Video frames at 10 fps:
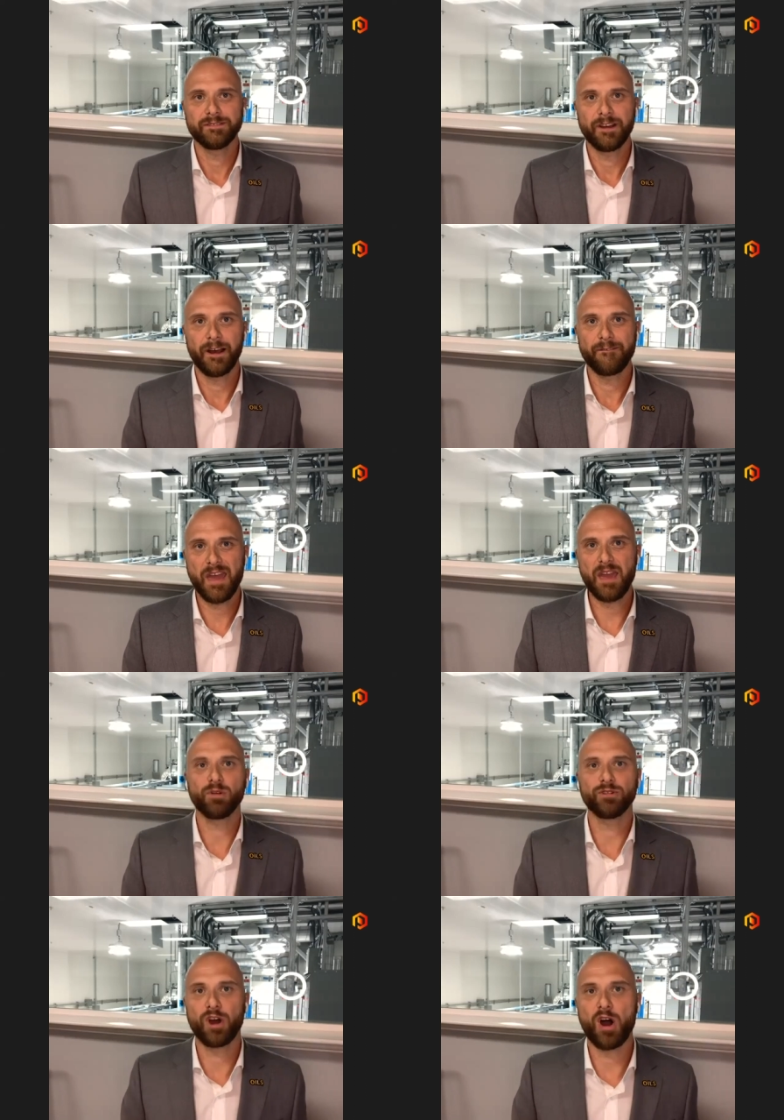uh,
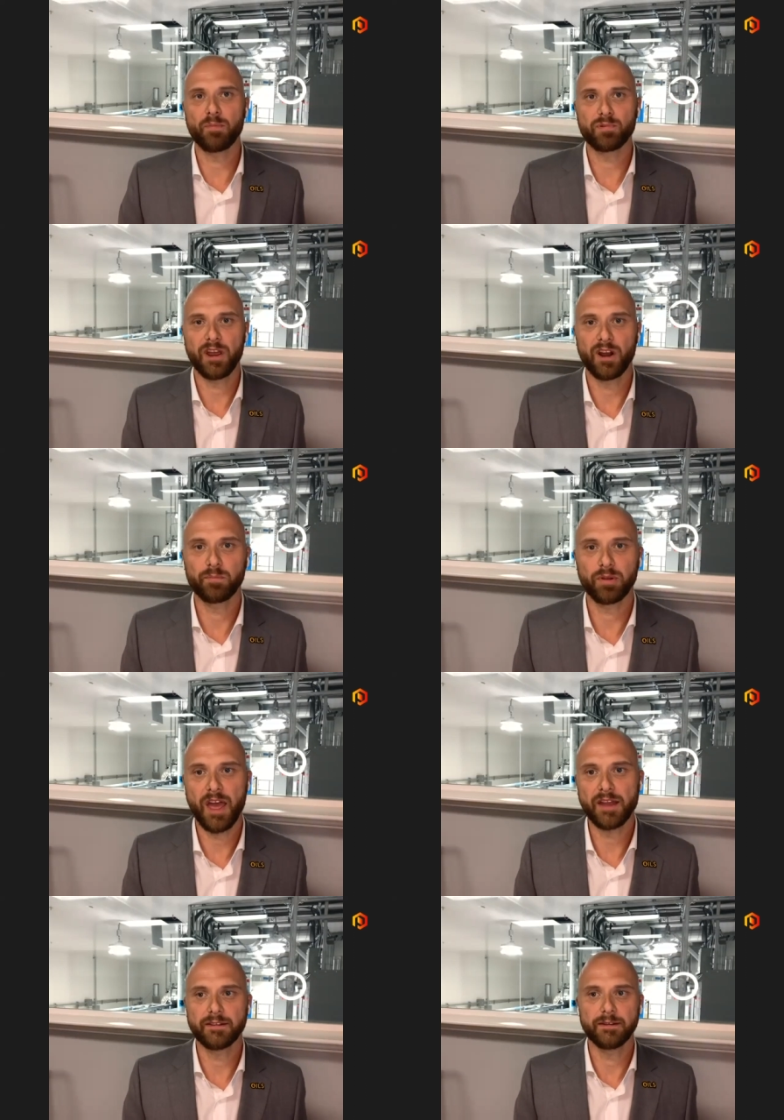able to operate our
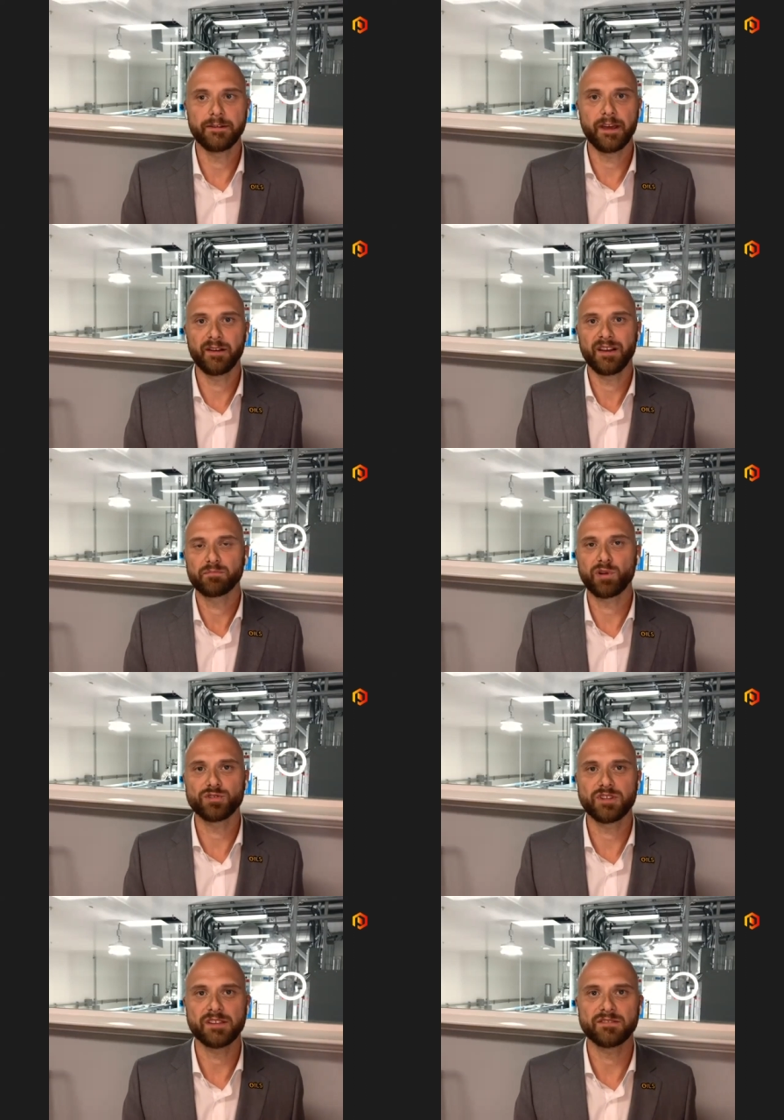plant and uh,
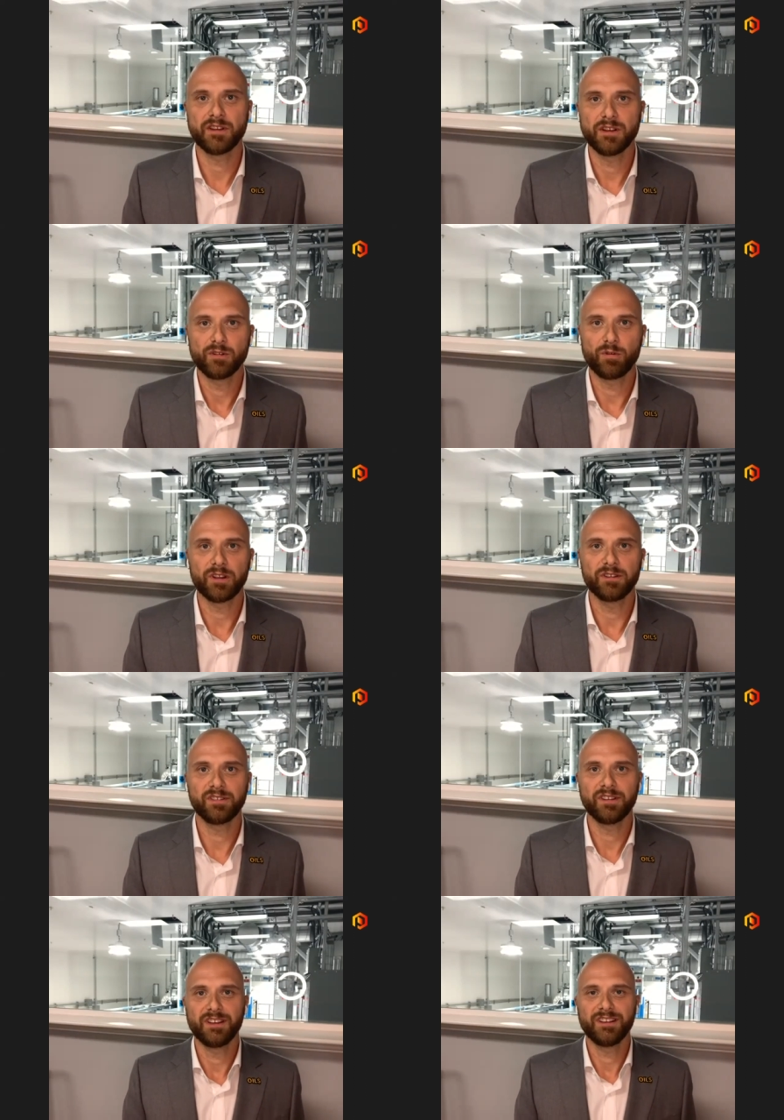process what
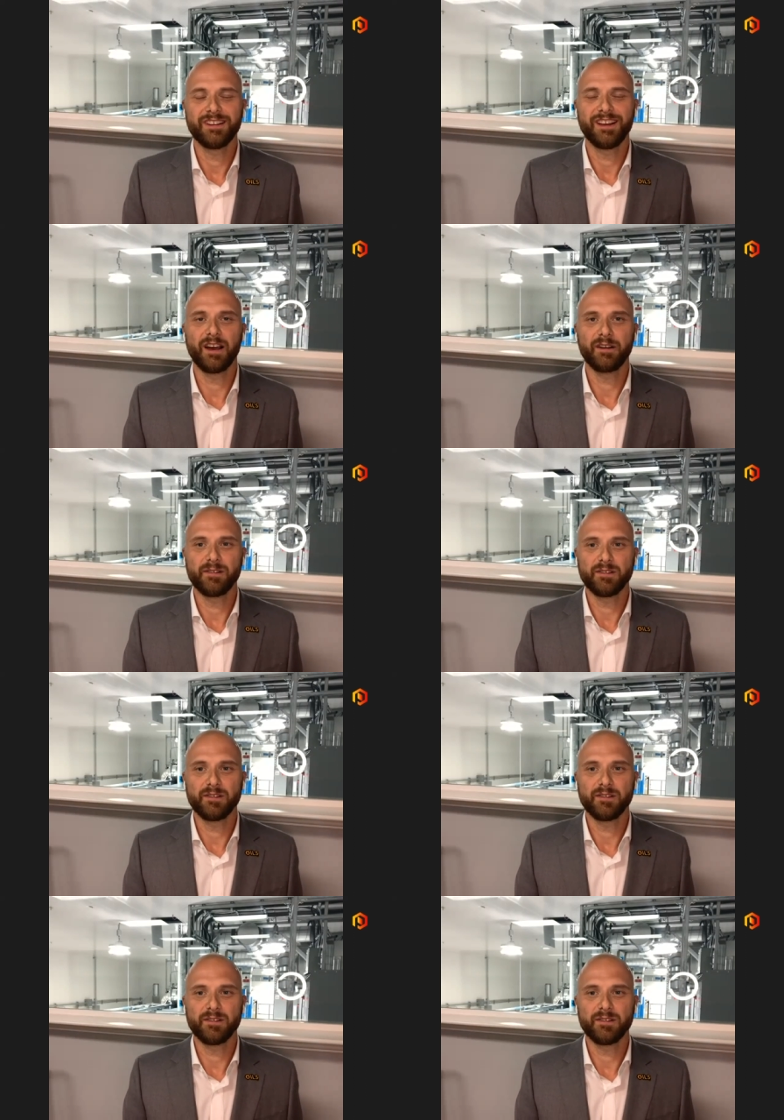is uh,